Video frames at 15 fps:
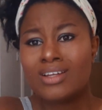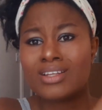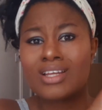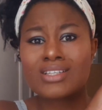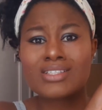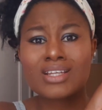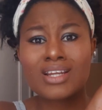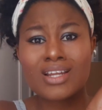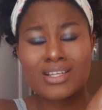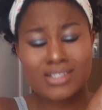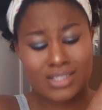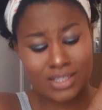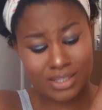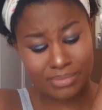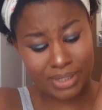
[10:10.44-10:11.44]
there's another
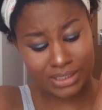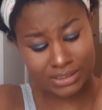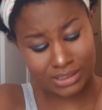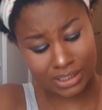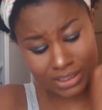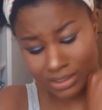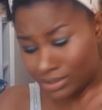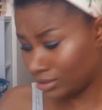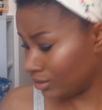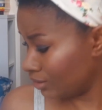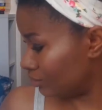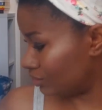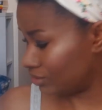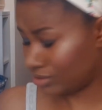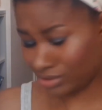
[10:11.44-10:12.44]
ceiling by the side.
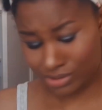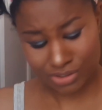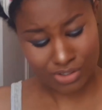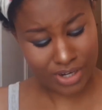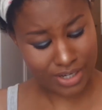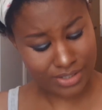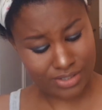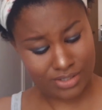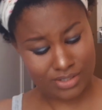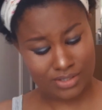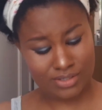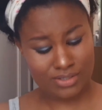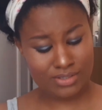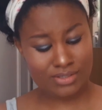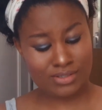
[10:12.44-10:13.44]
Jesus Christ.
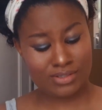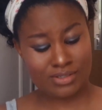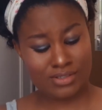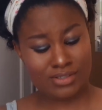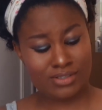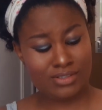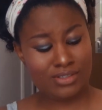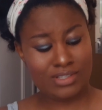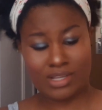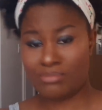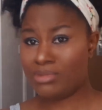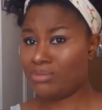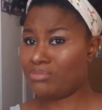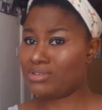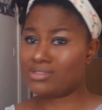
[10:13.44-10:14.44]
The
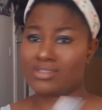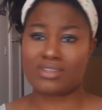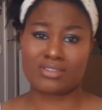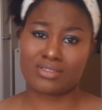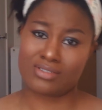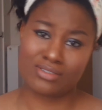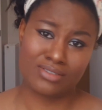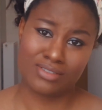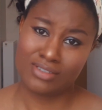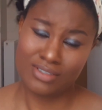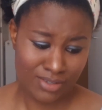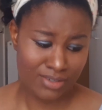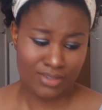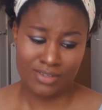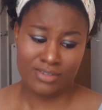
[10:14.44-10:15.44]
main business.
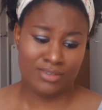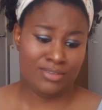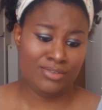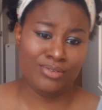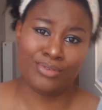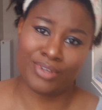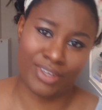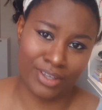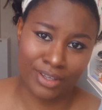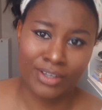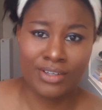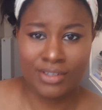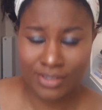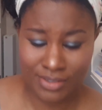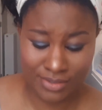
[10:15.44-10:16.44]
Okay,
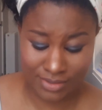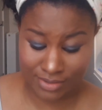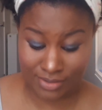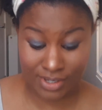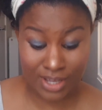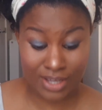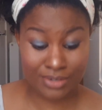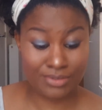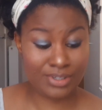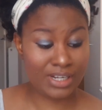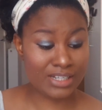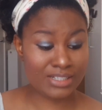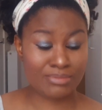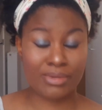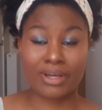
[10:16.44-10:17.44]
so now I know
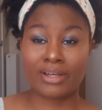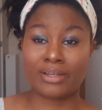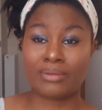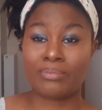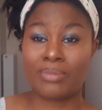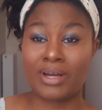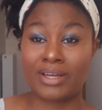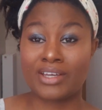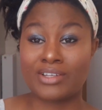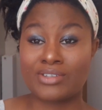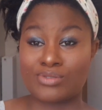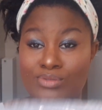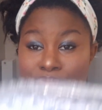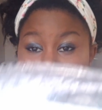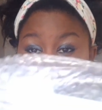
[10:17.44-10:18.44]
that my package
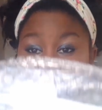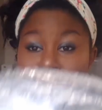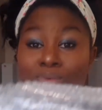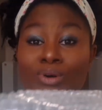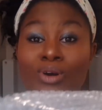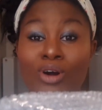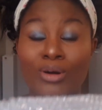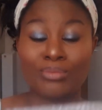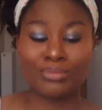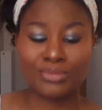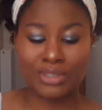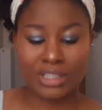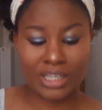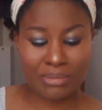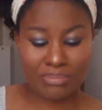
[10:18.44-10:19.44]
will come
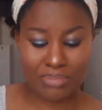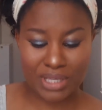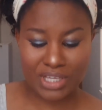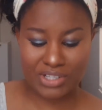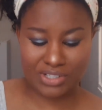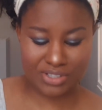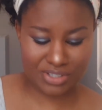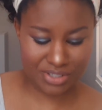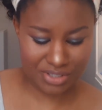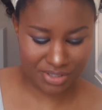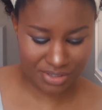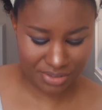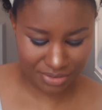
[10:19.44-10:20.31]
in peace.